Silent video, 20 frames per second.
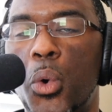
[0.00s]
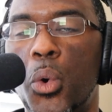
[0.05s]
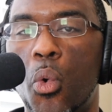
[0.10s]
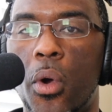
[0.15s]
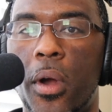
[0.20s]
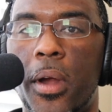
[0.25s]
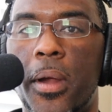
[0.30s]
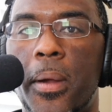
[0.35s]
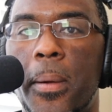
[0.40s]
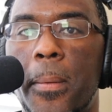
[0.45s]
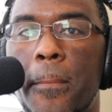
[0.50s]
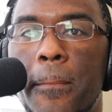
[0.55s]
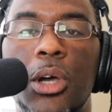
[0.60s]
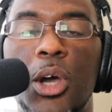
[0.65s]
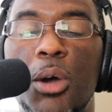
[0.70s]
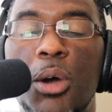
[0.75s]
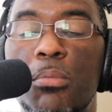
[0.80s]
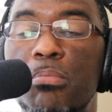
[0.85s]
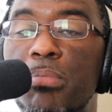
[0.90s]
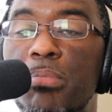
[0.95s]
#4.
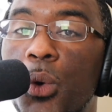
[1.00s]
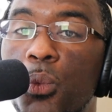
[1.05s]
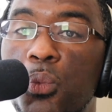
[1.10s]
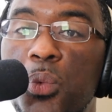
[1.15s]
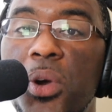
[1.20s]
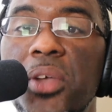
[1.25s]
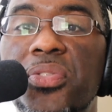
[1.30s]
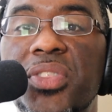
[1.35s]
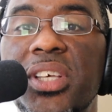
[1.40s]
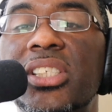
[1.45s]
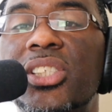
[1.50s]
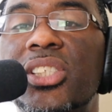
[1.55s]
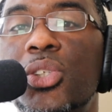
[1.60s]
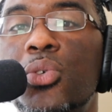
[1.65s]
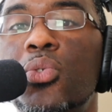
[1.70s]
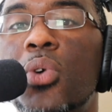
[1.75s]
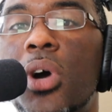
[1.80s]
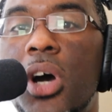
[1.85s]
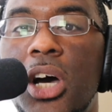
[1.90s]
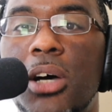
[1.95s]
But with this
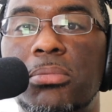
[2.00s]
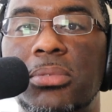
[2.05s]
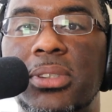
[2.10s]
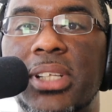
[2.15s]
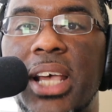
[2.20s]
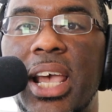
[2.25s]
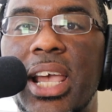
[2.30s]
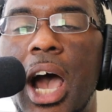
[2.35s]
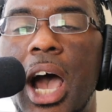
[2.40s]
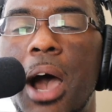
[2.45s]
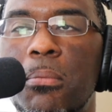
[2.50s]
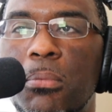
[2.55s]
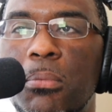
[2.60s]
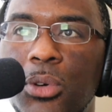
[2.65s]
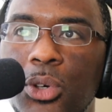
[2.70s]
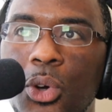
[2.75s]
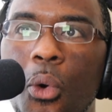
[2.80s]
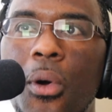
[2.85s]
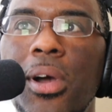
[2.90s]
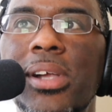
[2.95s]
new update,
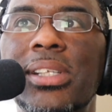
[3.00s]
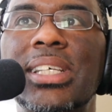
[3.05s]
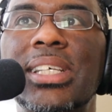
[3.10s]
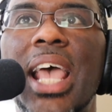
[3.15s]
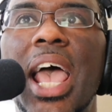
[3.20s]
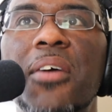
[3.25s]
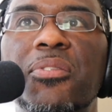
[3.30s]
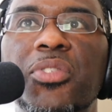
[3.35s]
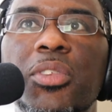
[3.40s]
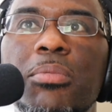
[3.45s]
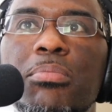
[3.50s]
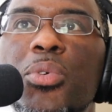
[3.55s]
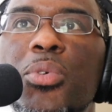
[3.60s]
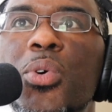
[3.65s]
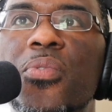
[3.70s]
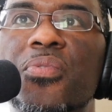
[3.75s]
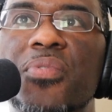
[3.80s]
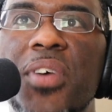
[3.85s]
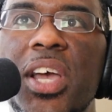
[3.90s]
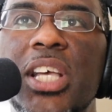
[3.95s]
I'm going to have to
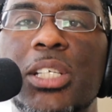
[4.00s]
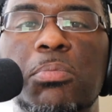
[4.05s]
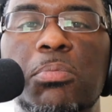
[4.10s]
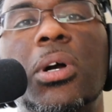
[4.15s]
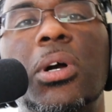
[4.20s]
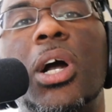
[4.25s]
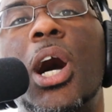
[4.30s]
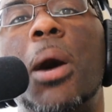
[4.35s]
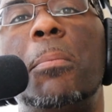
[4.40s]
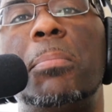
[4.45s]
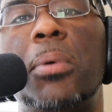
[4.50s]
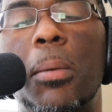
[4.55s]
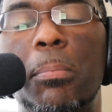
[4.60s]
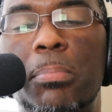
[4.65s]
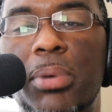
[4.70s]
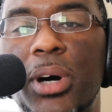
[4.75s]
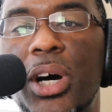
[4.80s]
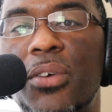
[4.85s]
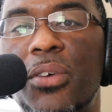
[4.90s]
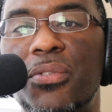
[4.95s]
move Facebook up
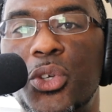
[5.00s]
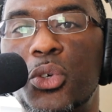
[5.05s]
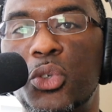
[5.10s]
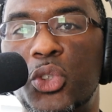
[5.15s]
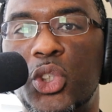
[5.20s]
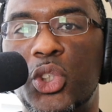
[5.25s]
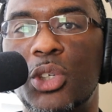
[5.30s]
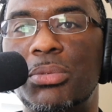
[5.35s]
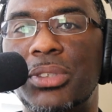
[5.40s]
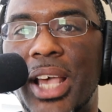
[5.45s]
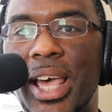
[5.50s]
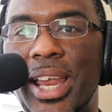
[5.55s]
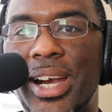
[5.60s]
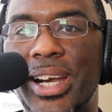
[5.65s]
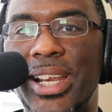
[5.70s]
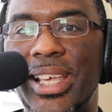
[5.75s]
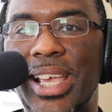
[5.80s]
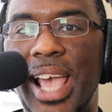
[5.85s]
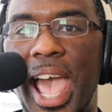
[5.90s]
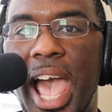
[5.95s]
above YouTube's
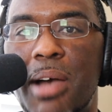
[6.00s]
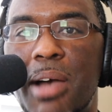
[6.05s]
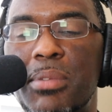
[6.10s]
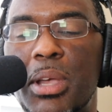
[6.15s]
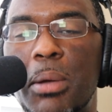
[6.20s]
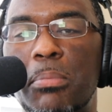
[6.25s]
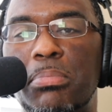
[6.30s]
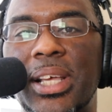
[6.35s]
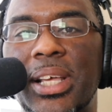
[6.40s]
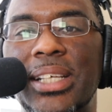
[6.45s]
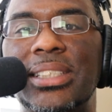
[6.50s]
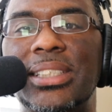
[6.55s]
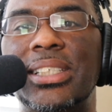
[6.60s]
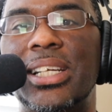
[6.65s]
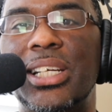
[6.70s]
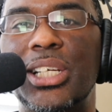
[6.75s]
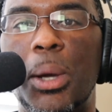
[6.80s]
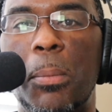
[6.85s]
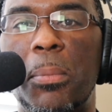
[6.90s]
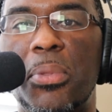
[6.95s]
editing app and place
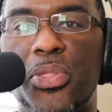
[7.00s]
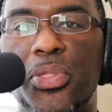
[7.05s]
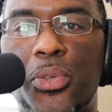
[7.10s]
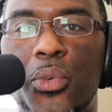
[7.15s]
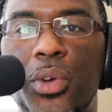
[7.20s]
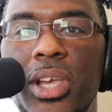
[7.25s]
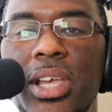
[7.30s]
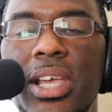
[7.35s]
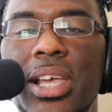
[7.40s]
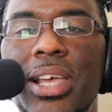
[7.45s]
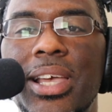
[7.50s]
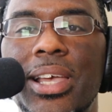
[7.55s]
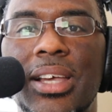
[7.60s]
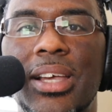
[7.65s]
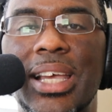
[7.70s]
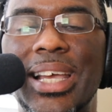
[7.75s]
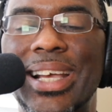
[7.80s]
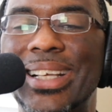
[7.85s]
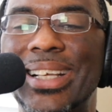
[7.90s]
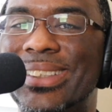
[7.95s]
it at #3.
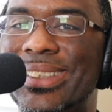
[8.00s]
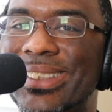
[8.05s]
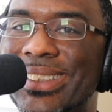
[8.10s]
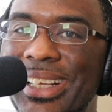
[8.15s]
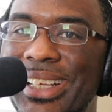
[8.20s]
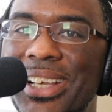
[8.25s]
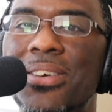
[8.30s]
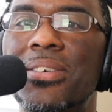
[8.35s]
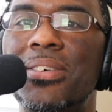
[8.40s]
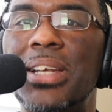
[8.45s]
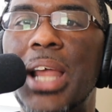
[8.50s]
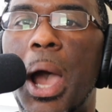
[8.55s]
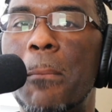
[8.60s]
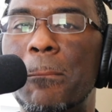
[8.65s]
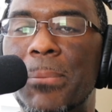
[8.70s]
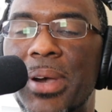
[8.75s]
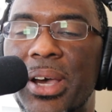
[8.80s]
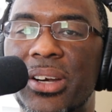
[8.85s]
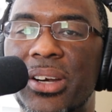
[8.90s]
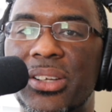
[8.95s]
It's still
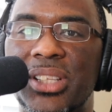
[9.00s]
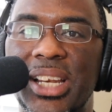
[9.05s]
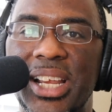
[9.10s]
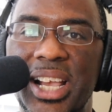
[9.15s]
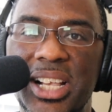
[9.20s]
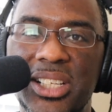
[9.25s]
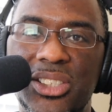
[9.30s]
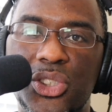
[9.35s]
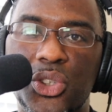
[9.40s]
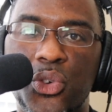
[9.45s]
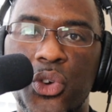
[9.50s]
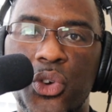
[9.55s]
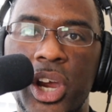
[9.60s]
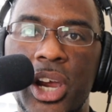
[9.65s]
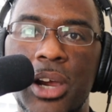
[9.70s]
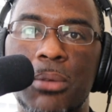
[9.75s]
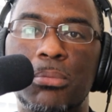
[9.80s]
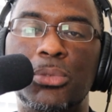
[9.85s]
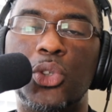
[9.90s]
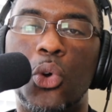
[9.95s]
not better than
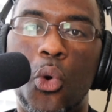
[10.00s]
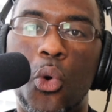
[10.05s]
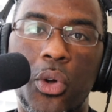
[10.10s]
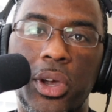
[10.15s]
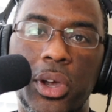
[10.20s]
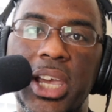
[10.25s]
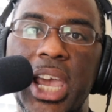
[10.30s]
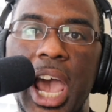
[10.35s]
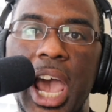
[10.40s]
Instagram's or